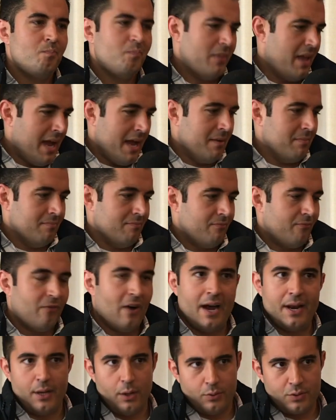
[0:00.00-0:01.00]
and
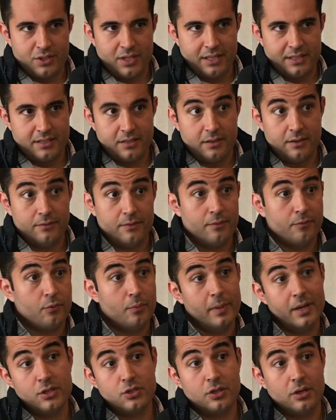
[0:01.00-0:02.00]
find out sensitive
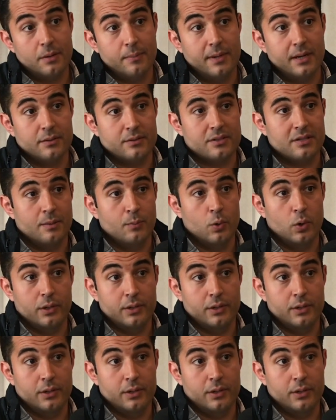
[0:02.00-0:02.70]
information about someone.